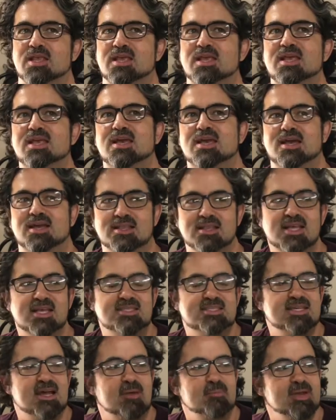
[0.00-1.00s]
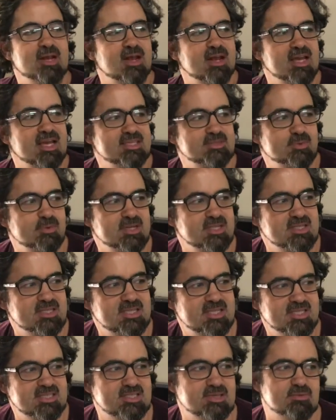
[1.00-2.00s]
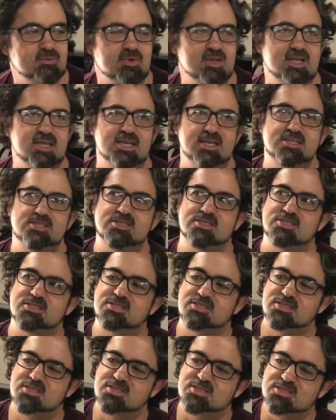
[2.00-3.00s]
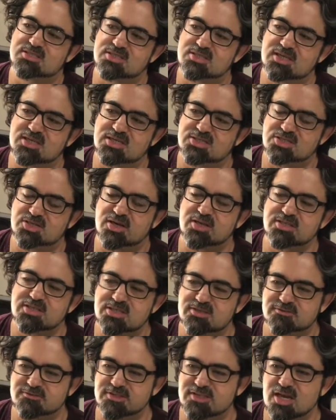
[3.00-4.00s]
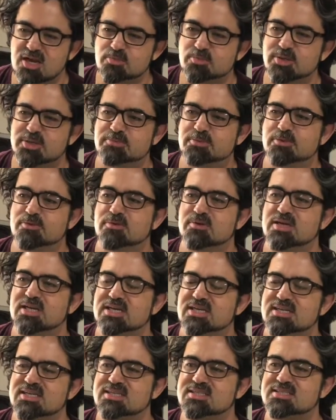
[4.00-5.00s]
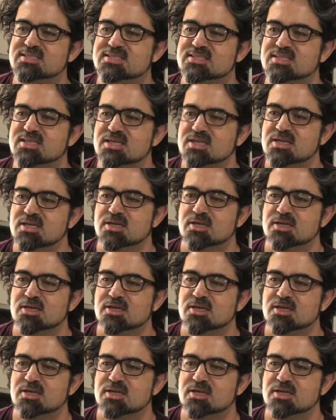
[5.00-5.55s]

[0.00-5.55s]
Yeah, I guess one of the things that really interests Australian theatre for young people is